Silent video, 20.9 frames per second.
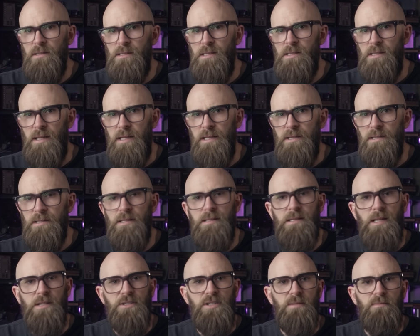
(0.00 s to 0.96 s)
on signs
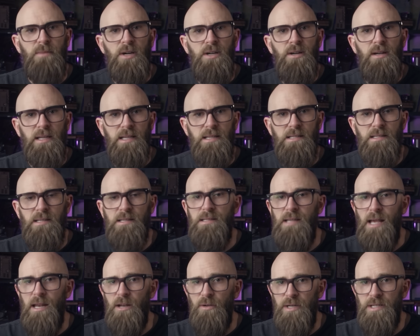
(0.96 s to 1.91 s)
such as Mona Lisa's
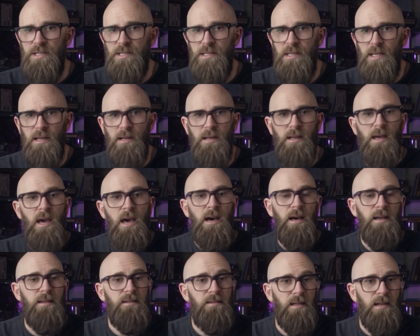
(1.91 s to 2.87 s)
yellowish skin,
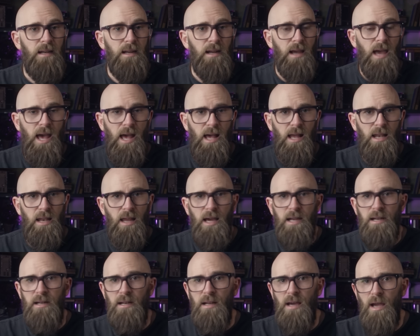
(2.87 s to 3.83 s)
her thinning
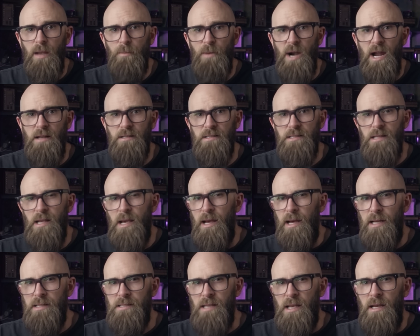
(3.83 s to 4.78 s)
hairline and eyebrows,
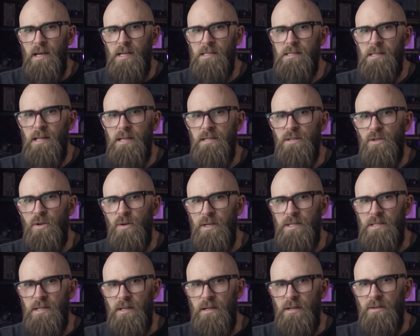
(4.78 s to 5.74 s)
and a slight
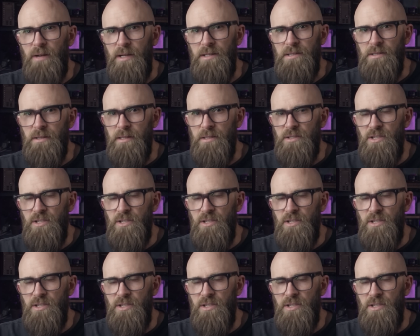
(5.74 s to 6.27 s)
goiter under the